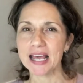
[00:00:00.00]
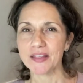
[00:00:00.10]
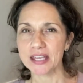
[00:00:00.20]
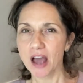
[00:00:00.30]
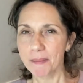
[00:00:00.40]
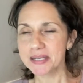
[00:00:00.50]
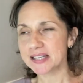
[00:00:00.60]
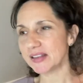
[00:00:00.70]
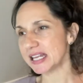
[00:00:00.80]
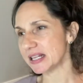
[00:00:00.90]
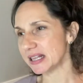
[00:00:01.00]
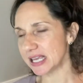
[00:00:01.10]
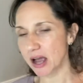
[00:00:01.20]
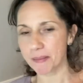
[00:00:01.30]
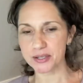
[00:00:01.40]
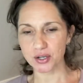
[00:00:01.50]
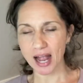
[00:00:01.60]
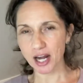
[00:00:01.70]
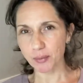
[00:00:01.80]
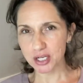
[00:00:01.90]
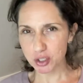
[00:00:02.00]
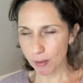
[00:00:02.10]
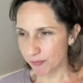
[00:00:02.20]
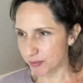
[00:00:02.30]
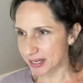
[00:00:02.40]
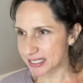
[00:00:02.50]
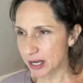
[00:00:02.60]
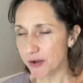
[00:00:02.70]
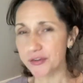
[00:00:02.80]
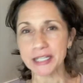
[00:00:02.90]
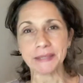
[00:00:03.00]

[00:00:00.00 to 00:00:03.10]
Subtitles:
The yamas and the niyamas are how do I show up for myself,